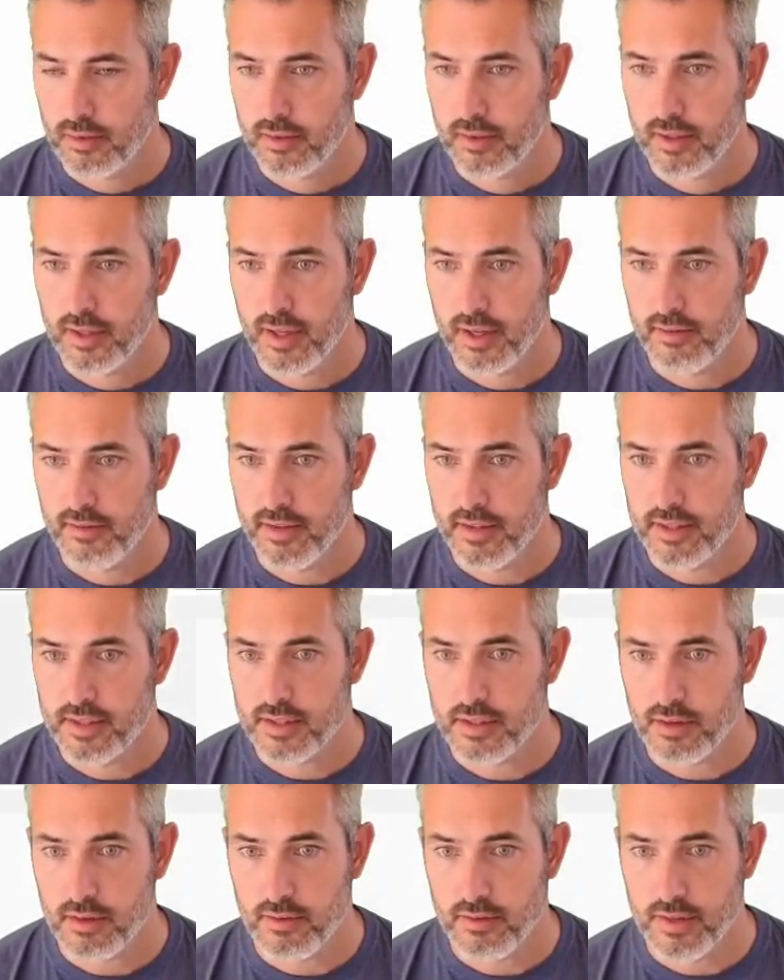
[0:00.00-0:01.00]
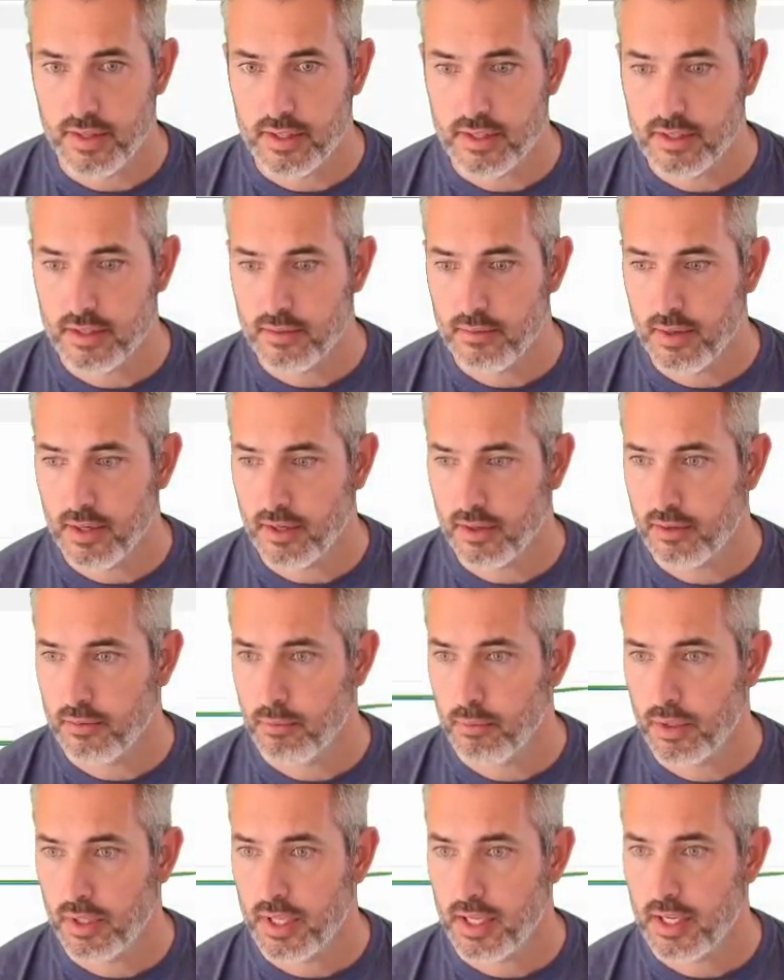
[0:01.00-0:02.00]
we have this service 1
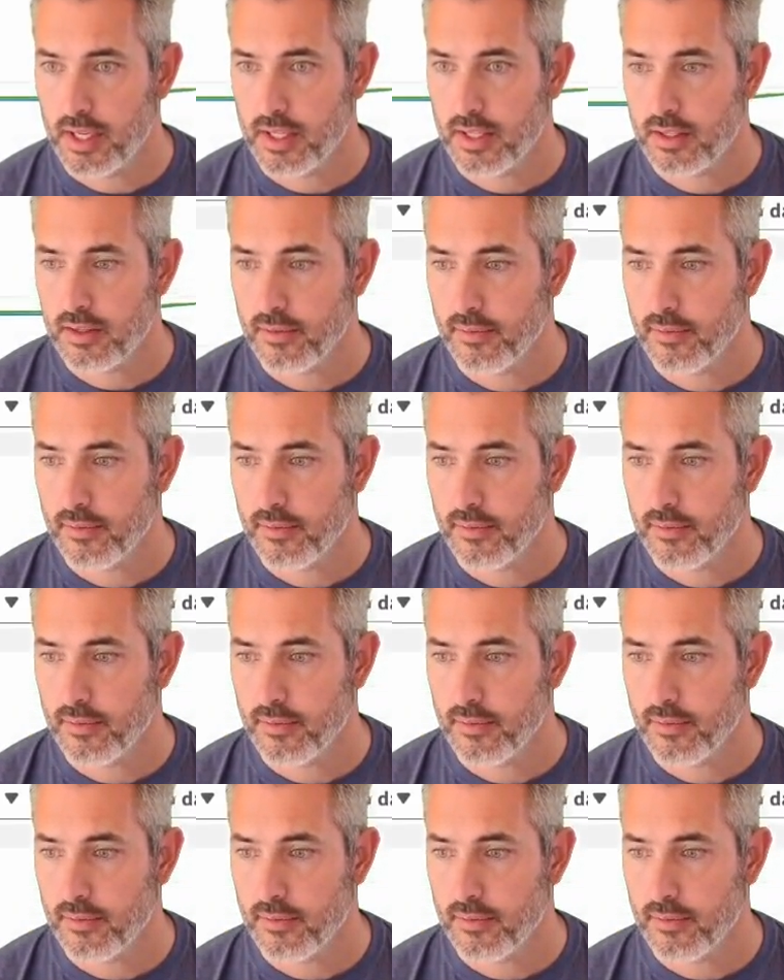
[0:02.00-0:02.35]
completed.